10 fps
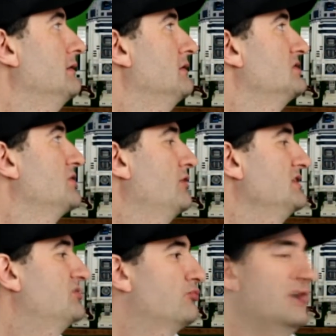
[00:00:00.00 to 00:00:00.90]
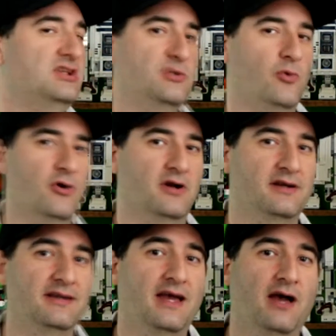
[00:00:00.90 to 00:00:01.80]
So it's Rushmore.
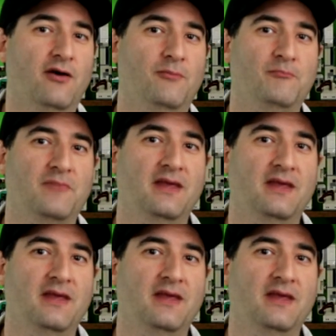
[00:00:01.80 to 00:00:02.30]
Now,